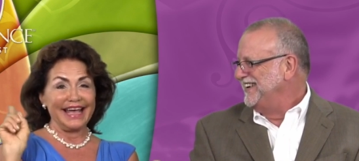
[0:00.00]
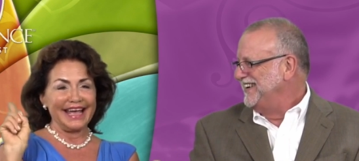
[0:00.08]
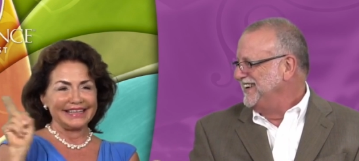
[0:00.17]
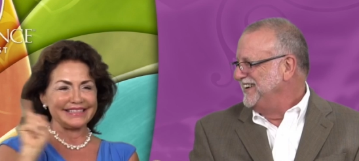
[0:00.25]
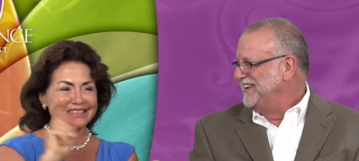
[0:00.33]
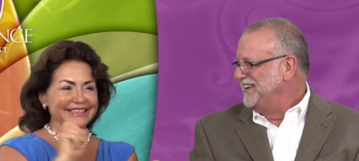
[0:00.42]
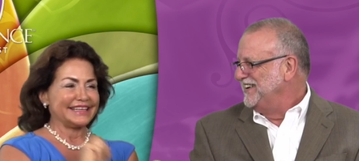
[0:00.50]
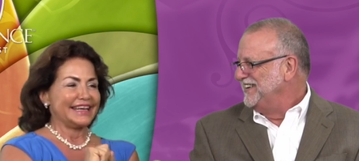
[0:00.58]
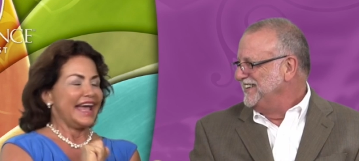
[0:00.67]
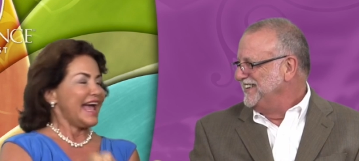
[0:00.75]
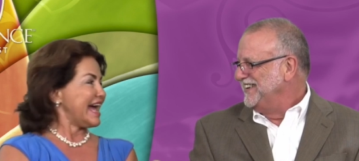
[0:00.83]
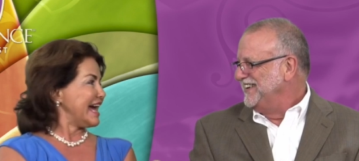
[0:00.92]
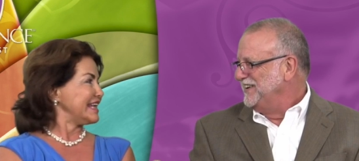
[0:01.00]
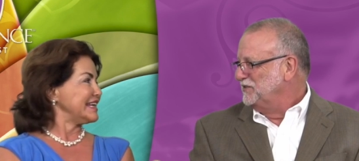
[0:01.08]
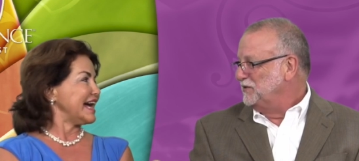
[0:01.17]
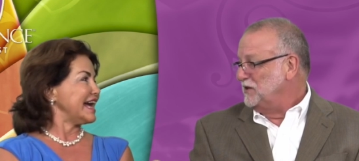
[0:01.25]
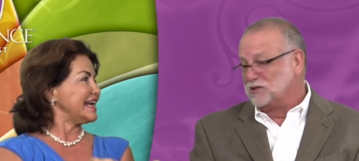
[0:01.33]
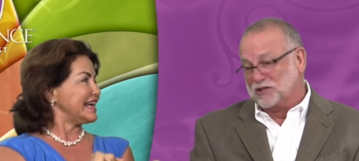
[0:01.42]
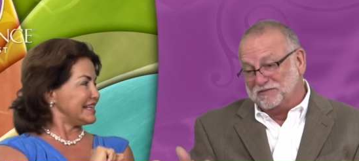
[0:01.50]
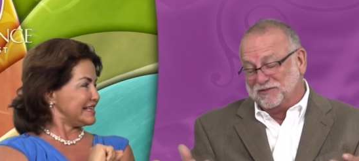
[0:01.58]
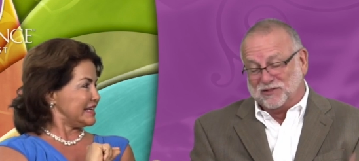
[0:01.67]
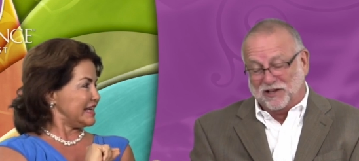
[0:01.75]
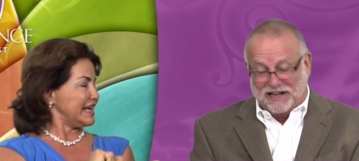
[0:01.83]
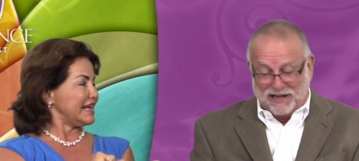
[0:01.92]
Speaker 1: yes, and well, it,
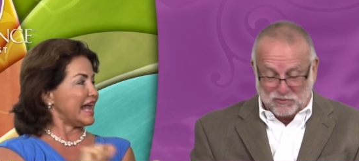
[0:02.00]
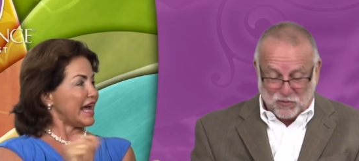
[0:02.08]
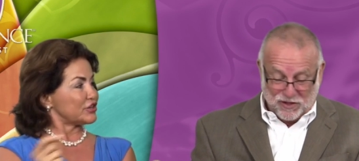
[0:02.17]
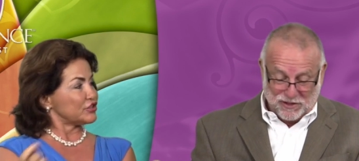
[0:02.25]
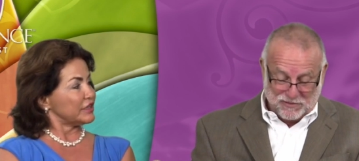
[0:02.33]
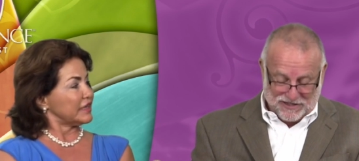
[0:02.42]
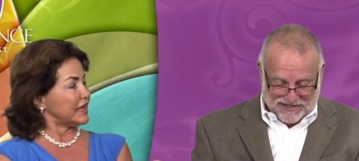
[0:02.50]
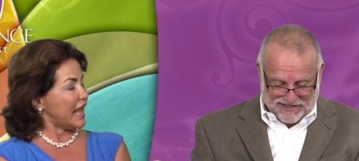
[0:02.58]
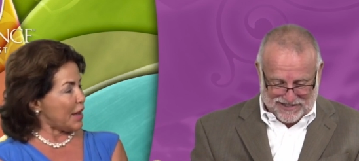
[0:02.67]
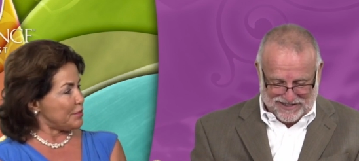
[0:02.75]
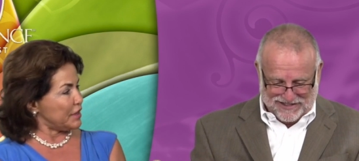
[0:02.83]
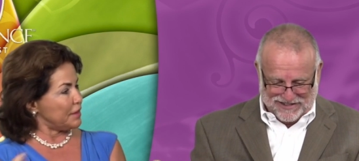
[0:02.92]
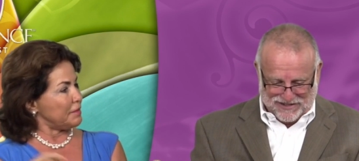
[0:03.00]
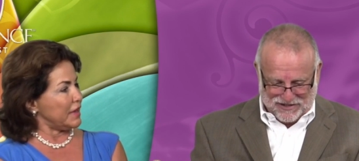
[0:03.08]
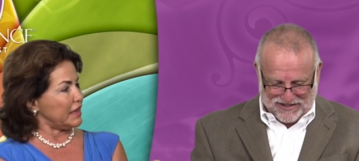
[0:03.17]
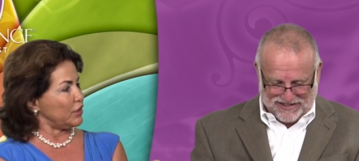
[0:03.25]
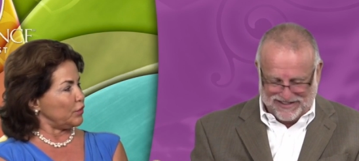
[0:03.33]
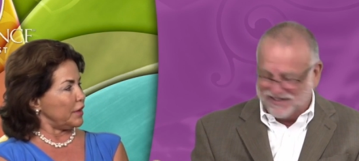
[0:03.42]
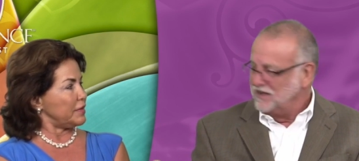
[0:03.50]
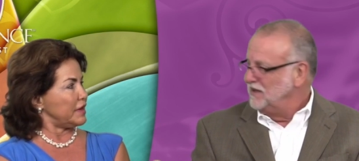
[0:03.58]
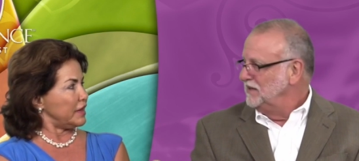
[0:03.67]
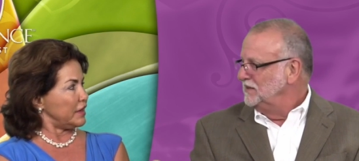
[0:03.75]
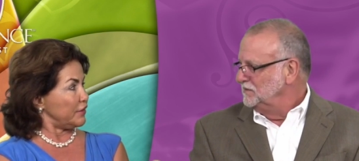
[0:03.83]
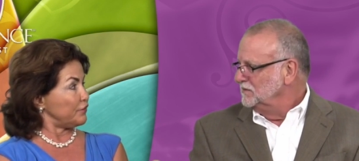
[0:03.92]
it actually can happen in men and
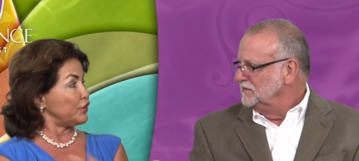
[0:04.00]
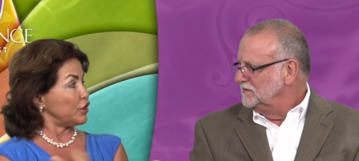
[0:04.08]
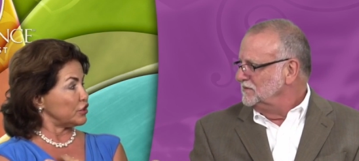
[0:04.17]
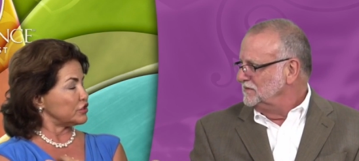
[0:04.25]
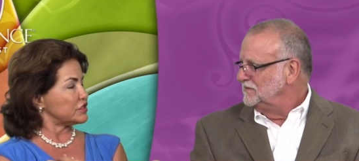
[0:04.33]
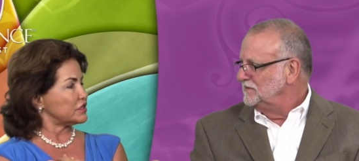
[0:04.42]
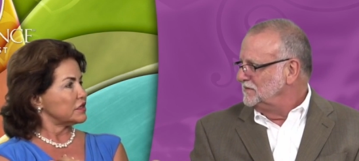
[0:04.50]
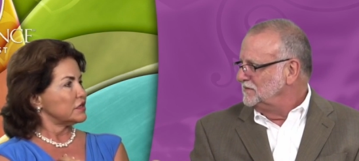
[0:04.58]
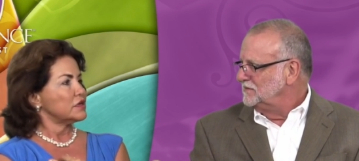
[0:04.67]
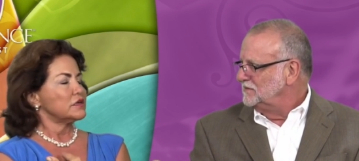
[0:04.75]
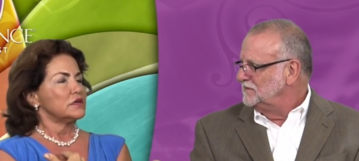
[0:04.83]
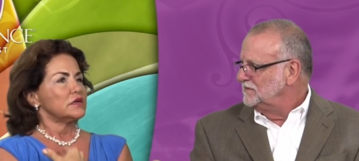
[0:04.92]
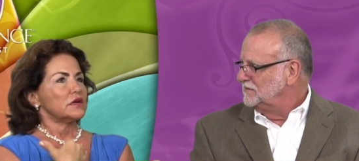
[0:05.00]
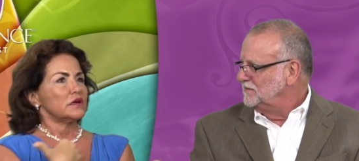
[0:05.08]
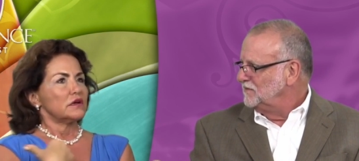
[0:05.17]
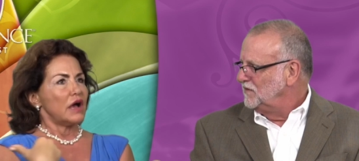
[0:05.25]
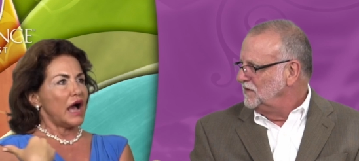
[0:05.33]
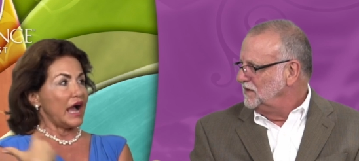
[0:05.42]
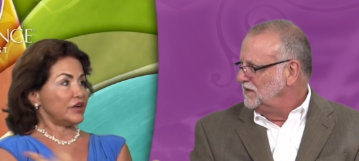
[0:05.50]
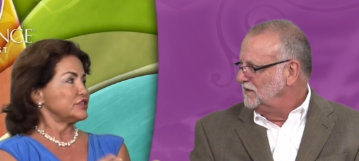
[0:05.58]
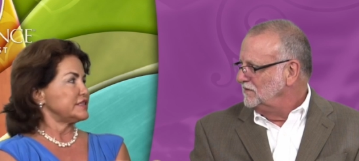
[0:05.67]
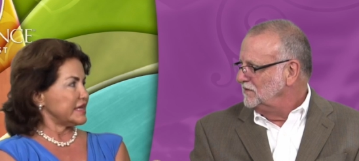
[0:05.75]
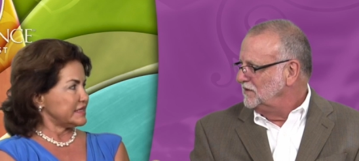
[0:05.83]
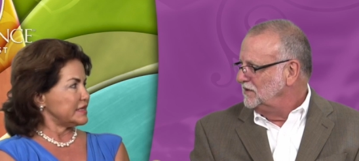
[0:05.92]
women, and at first I
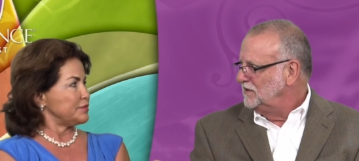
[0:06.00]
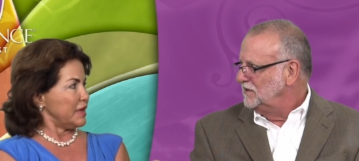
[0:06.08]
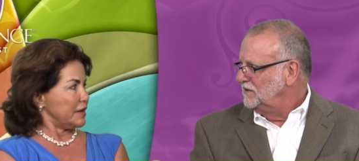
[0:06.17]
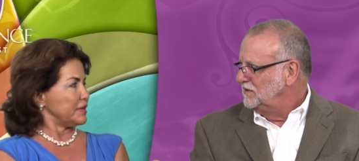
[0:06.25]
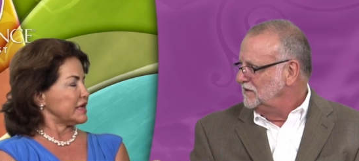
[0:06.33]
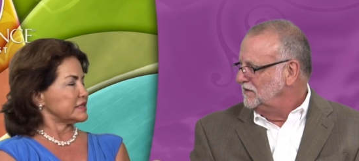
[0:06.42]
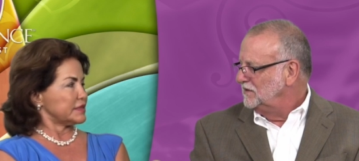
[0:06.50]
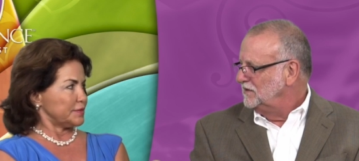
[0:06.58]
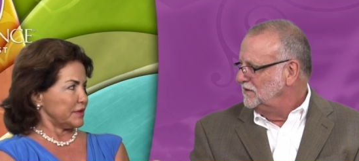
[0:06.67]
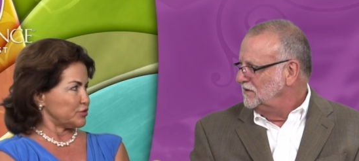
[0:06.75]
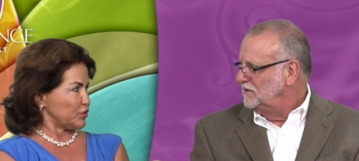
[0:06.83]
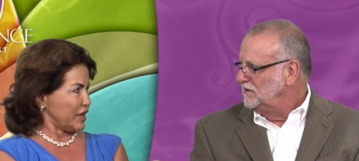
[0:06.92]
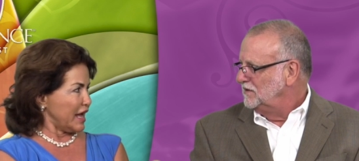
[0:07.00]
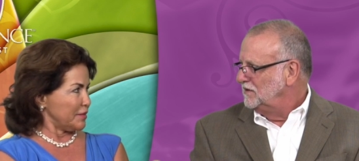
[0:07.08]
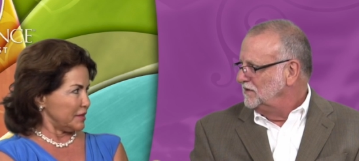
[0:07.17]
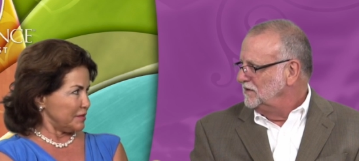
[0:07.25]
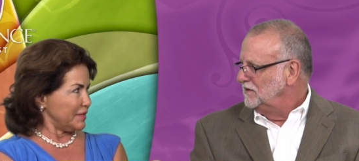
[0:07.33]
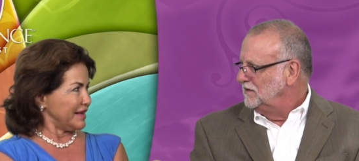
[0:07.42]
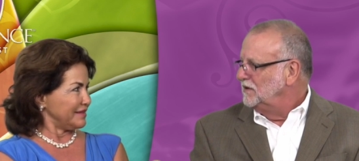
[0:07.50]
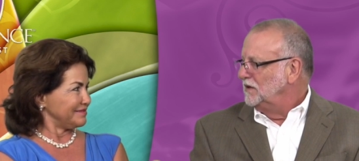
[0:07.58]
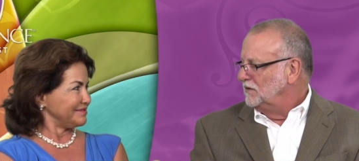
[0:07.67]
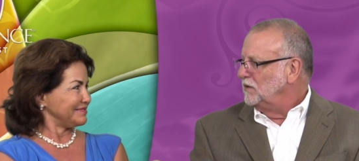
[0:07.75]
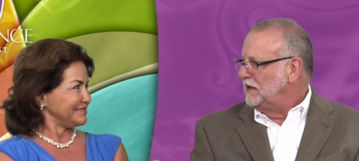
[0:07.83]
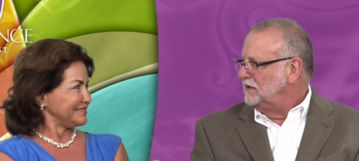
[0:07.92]
just tested men because it's much more common in men.
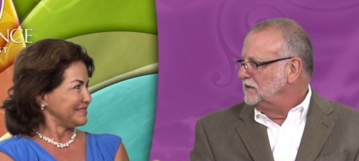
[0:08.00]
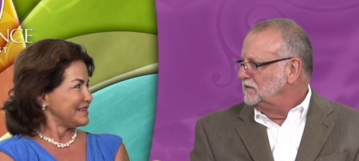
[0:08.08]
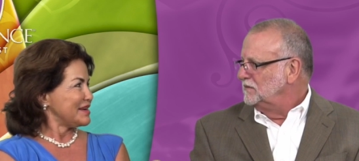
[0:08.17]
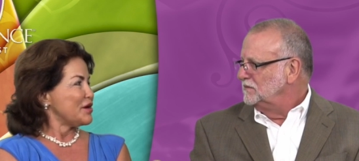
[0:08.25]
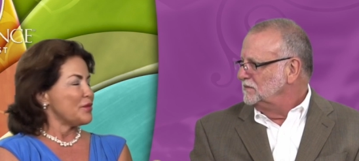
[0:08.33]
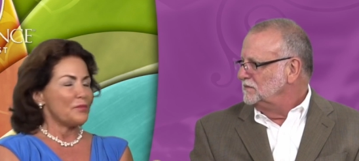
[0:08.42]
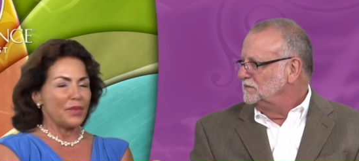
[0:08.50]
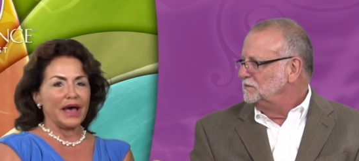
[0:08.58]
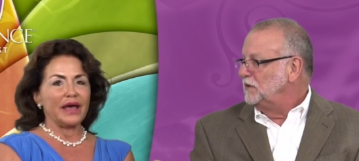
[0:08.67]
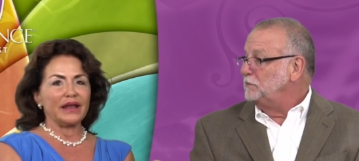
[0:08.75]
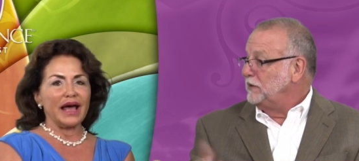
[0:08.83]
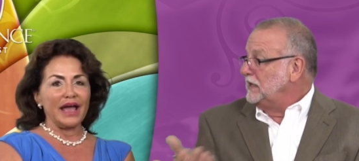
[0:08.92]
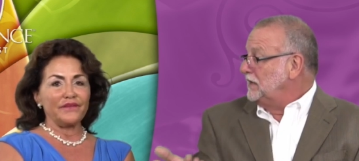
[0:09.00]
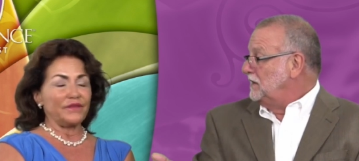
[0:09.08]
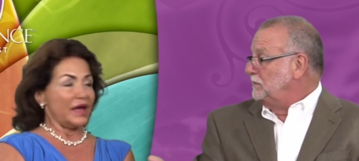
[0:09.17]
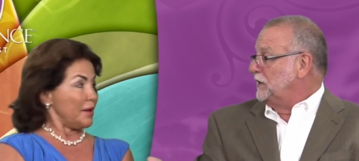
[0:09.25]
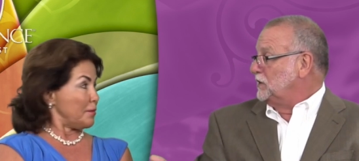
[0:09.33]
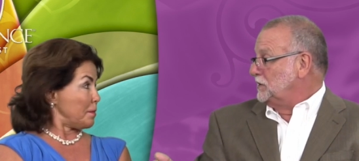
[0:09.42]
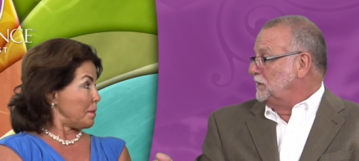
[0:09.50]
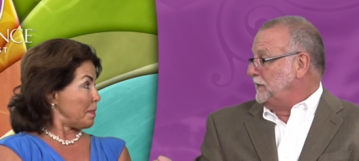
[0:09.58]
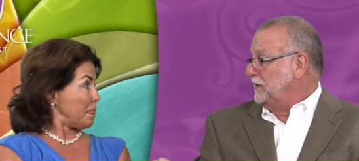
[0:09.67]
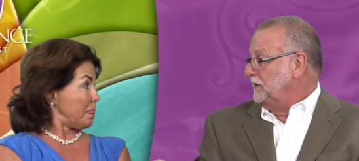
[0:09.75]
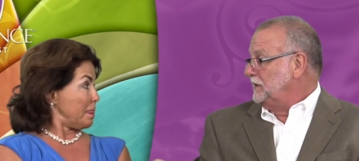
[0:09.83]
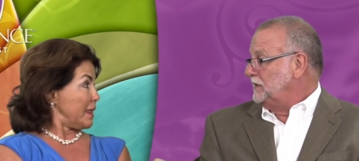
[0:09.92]
Right. But, I
Speaker 2: because of the
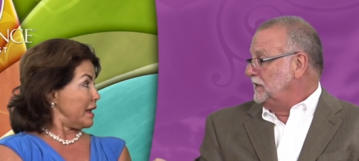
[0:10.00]
period